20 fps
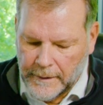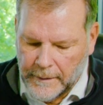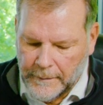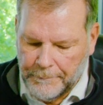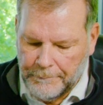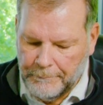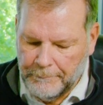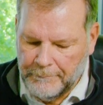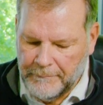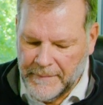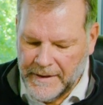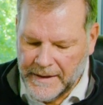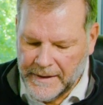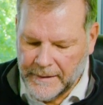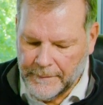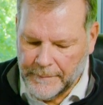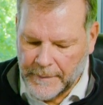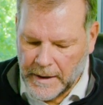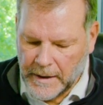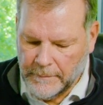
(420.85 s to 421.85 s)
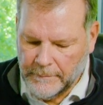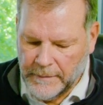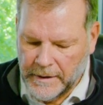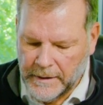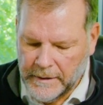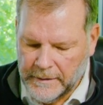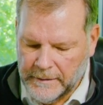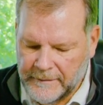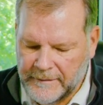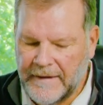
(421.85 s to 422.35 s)
minimum
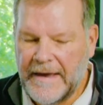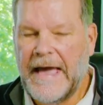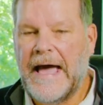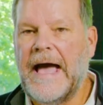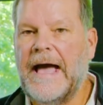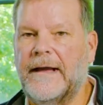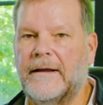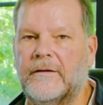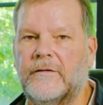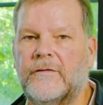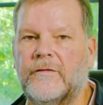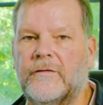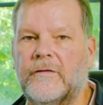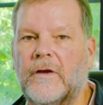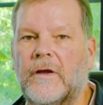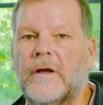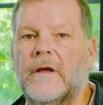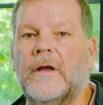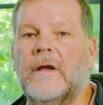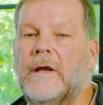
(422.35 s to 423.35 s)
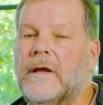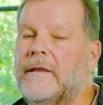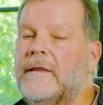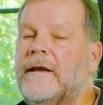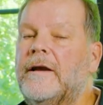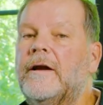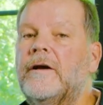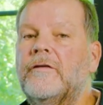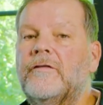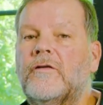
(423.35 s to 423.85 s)
tax.
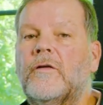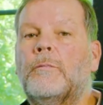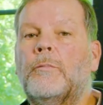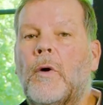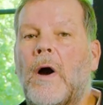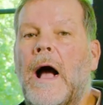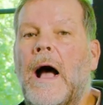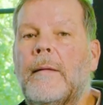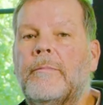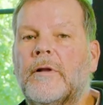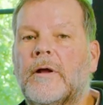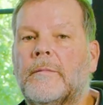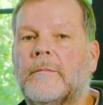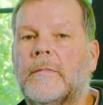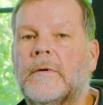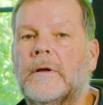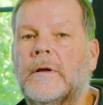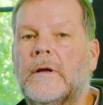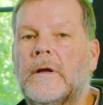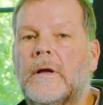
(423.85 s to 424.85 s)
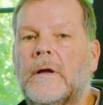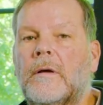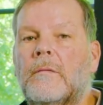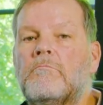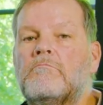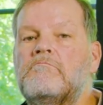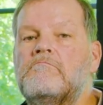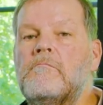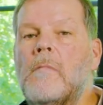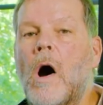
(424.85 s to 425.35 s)
Here's the problem.
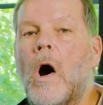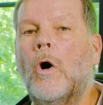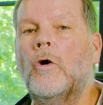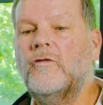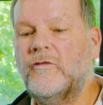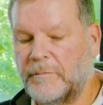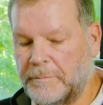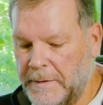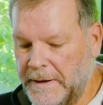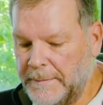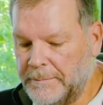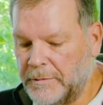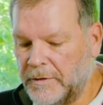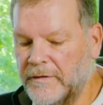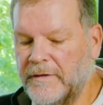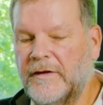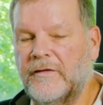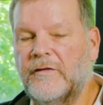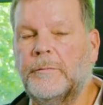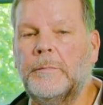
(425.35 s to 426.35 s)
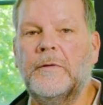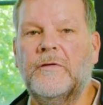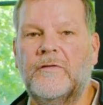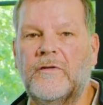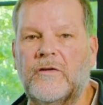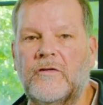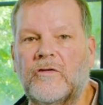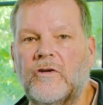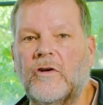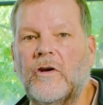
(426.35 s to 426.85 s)
Most people in this
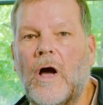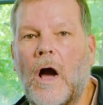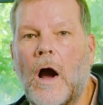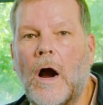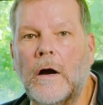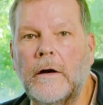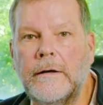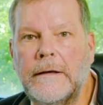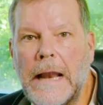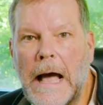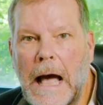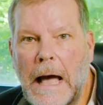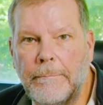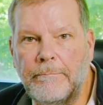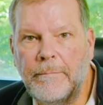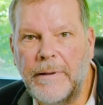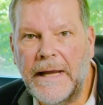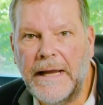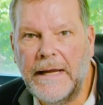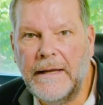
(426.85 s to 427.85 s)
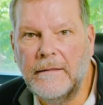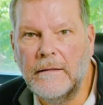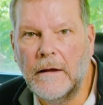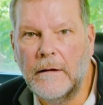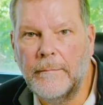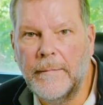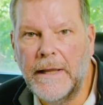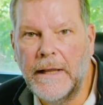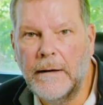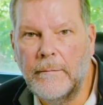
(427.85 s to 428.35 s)
position are not paying
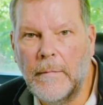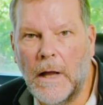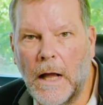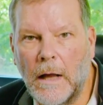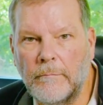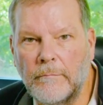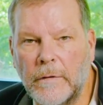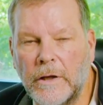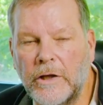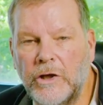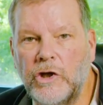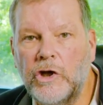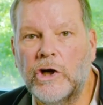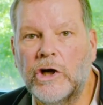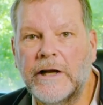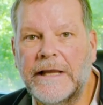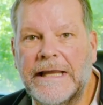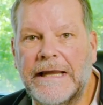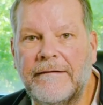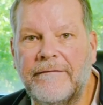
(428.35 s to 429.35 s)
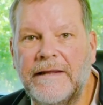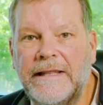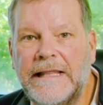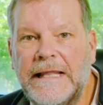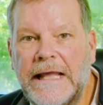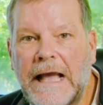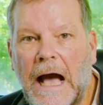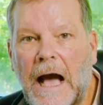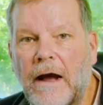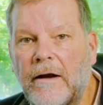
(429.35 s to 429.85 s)
their minimum. You're giving
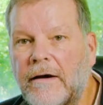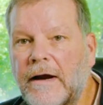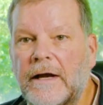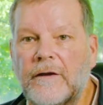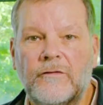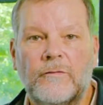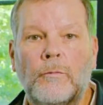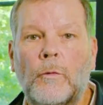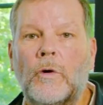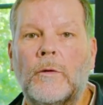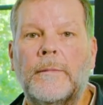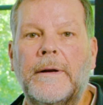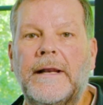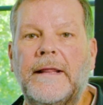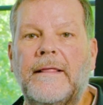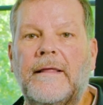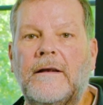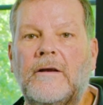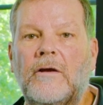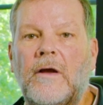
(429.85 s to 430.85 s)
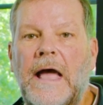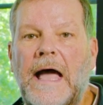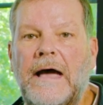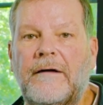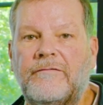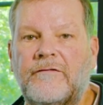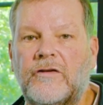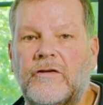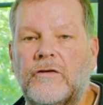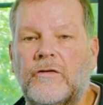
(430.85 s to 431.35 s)
the IRS more money than you
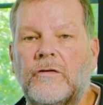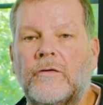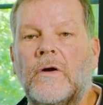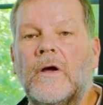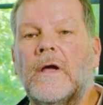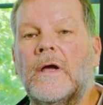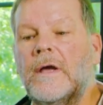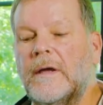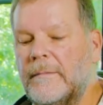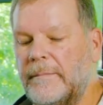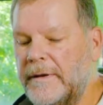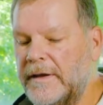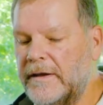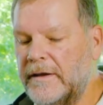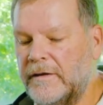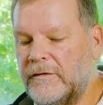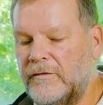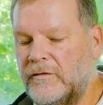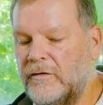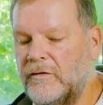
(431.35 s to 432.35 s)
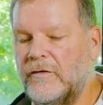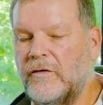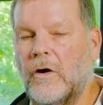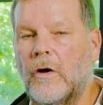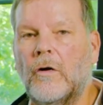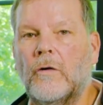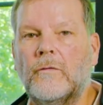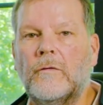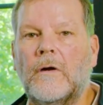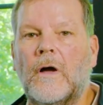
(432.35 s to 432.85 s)
have to because you
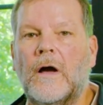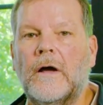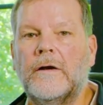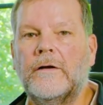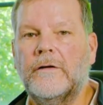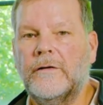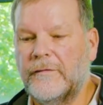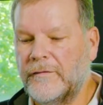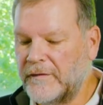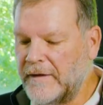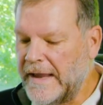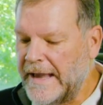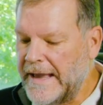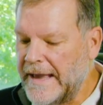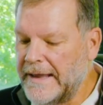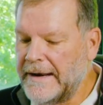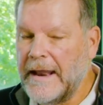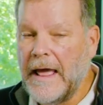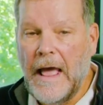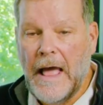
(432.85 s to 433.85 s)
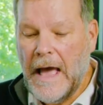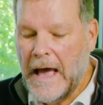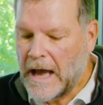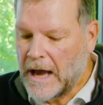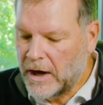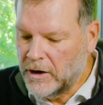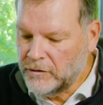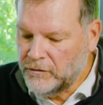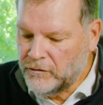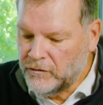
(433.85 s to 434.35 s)
don't understand
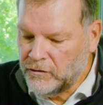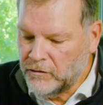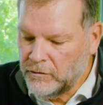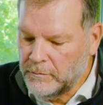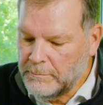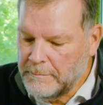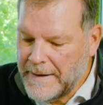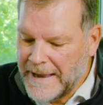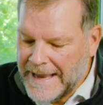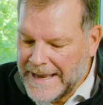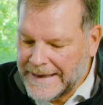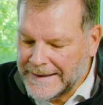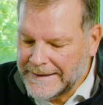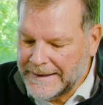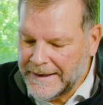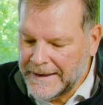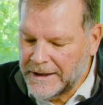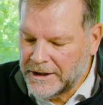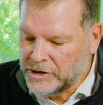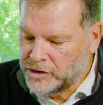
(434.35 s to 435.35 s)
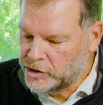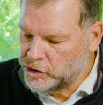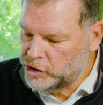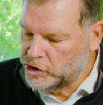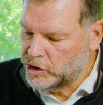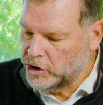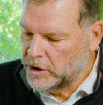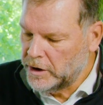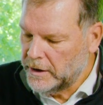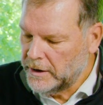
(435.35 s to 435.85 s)
how to manage